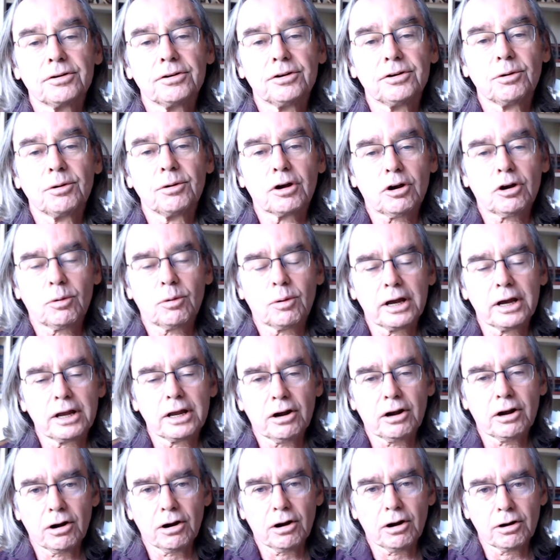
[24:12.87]
you are
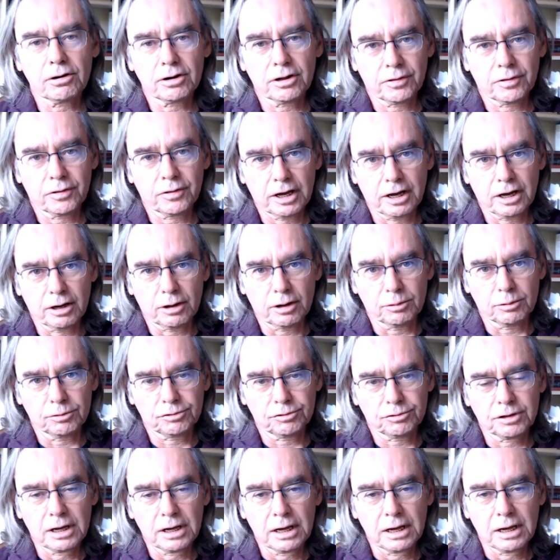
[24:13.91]
quite hard on the
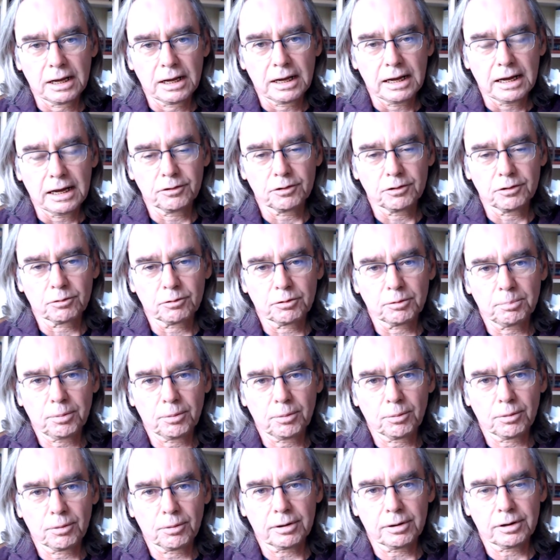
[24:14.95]
house, and the
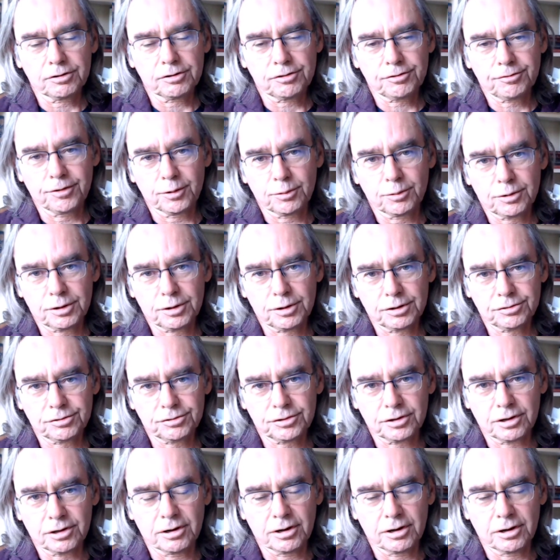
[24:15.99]
report is
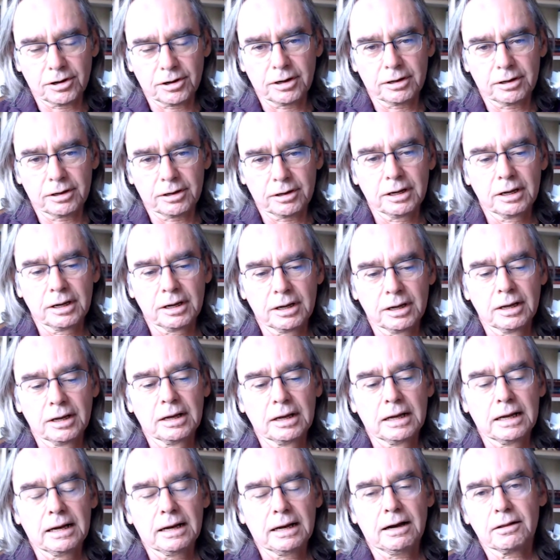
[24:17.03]
focused on
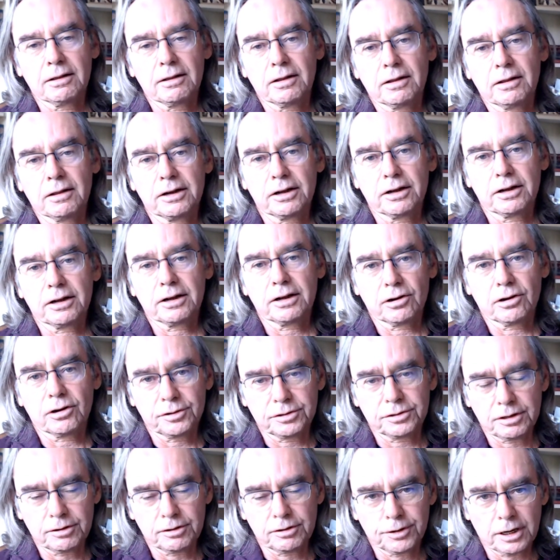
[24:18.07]
highlighting all the
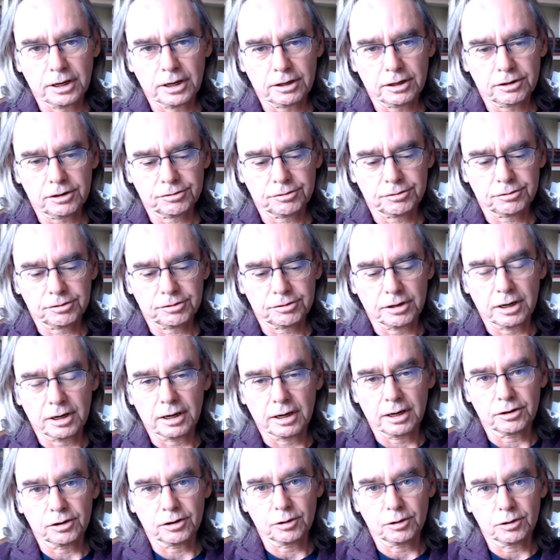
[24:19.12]
defects.
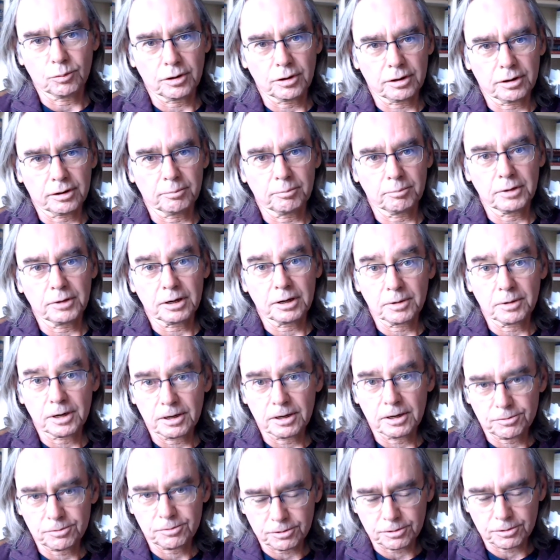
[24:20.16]
You want to
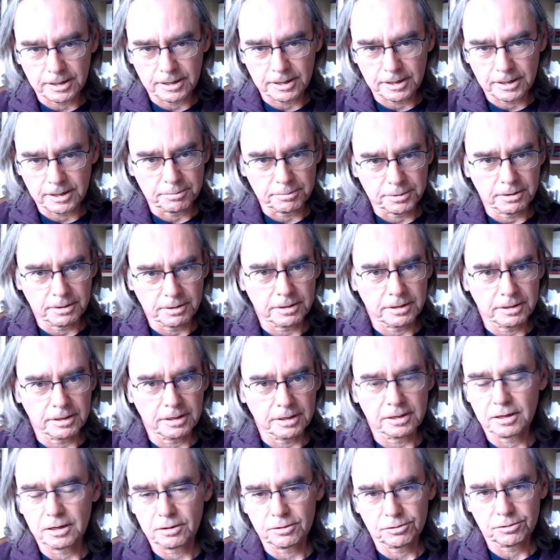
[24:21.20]
minimize your liability,
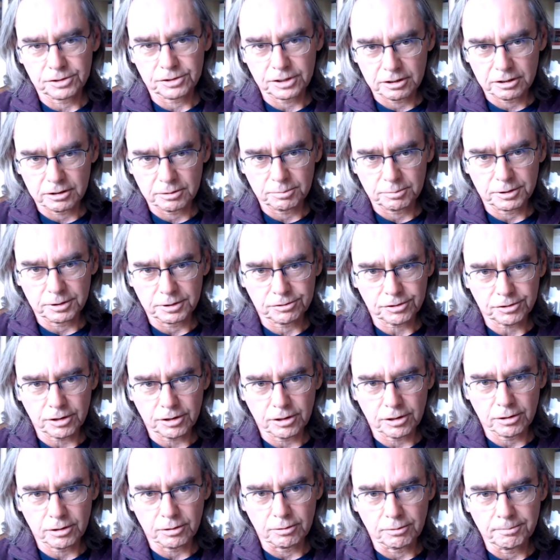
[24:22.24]
and understandably
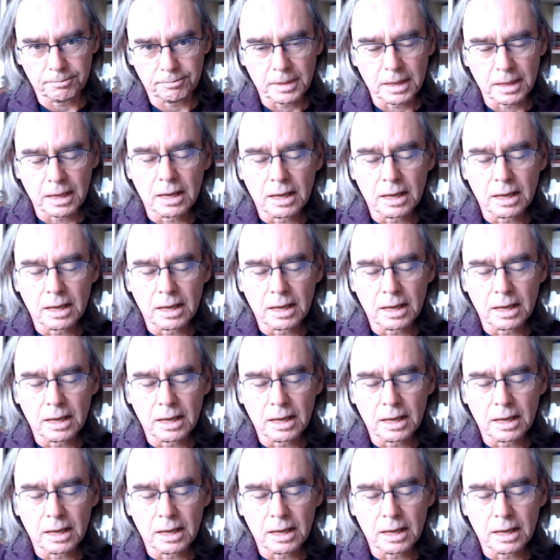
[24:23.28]
so.